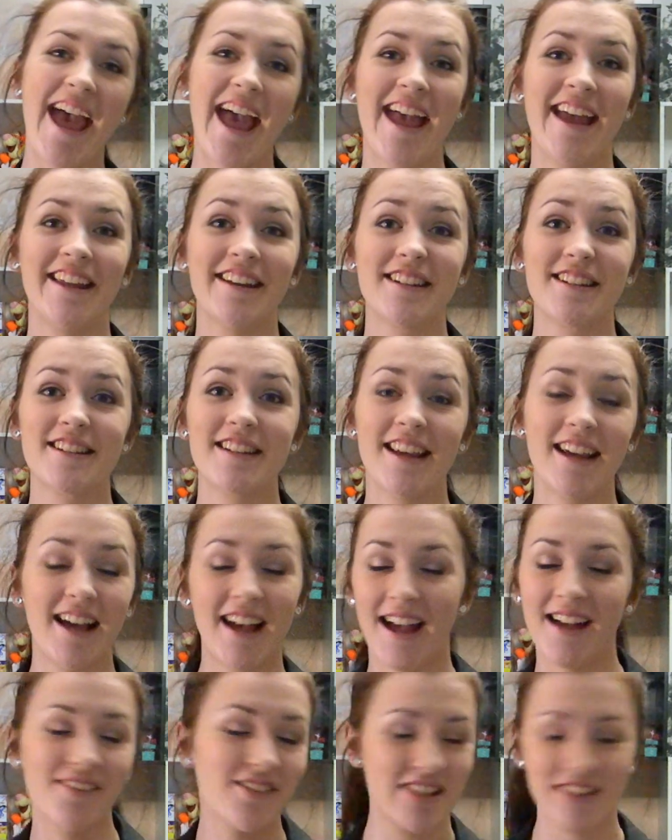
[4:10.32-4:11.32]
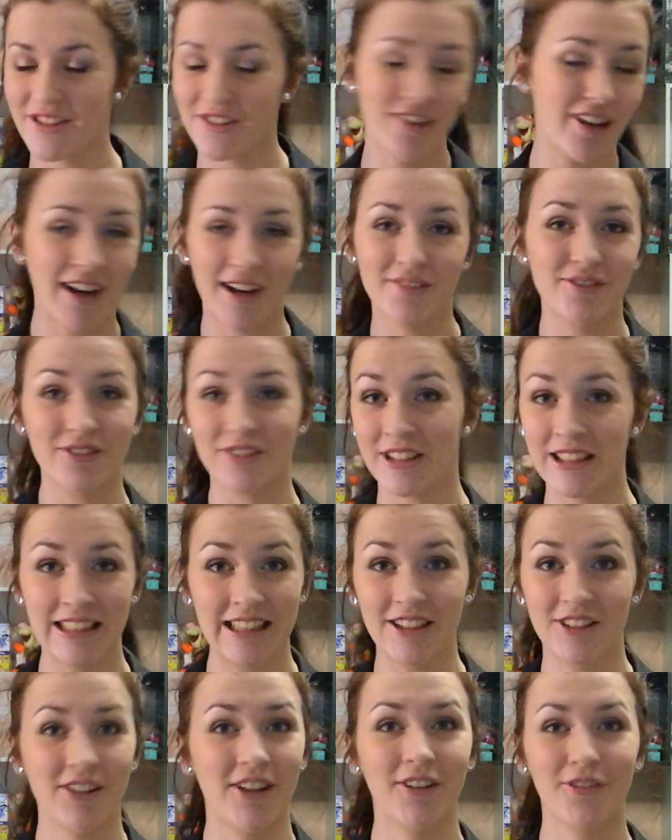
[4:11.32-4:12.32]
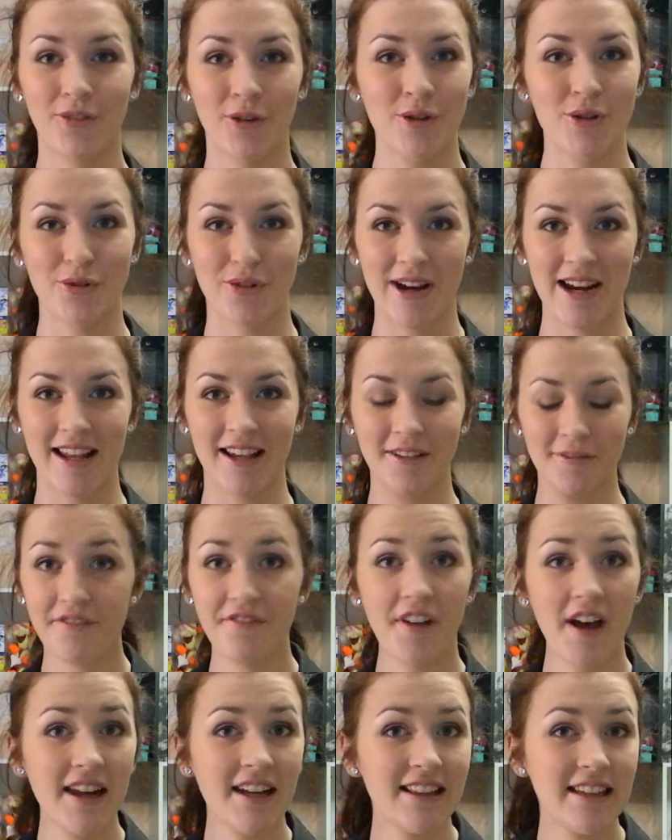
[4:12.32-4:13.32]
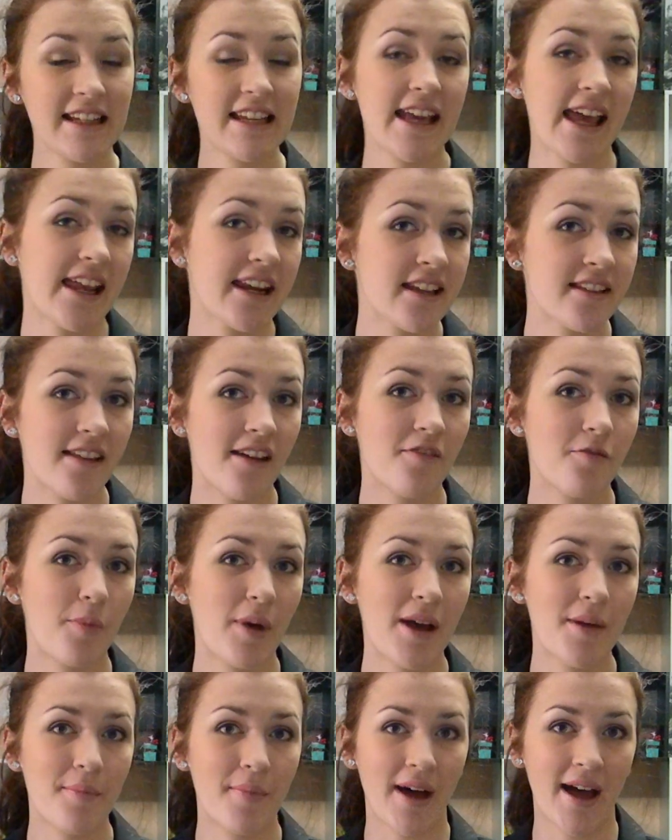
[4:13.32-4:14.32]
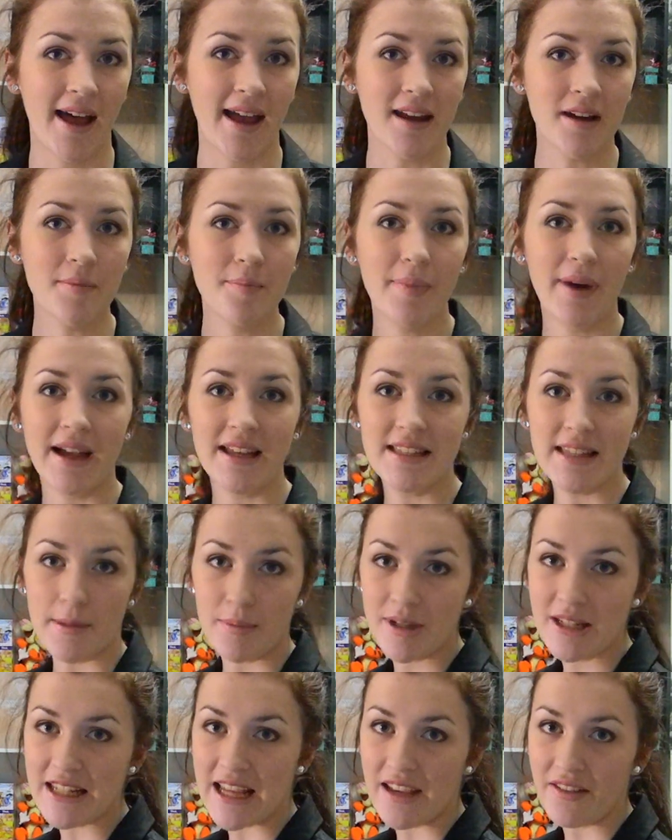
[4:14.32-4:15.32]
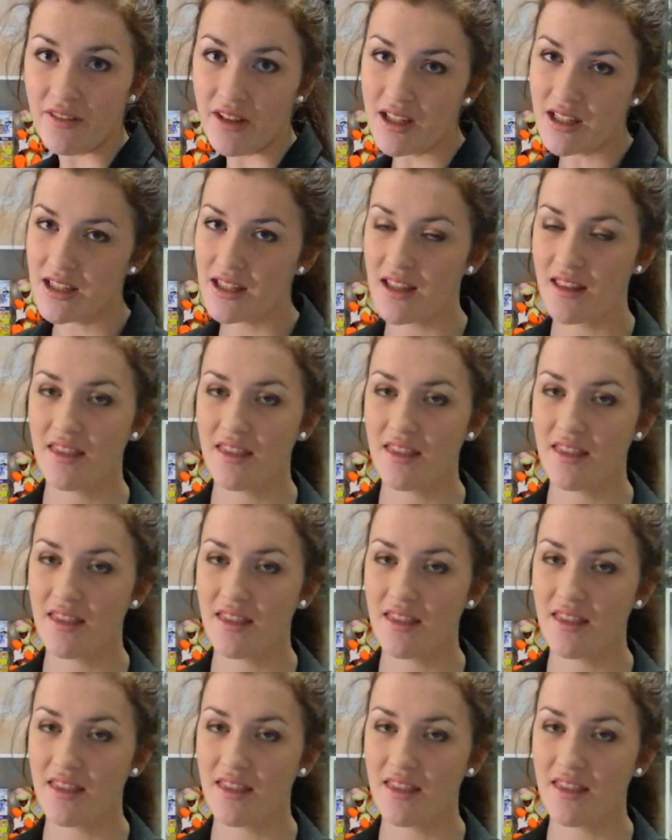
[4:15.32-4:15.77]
and I'm just, I'm really looking forward to reading it. Finally, Any Love But Mine by Debbie Davies.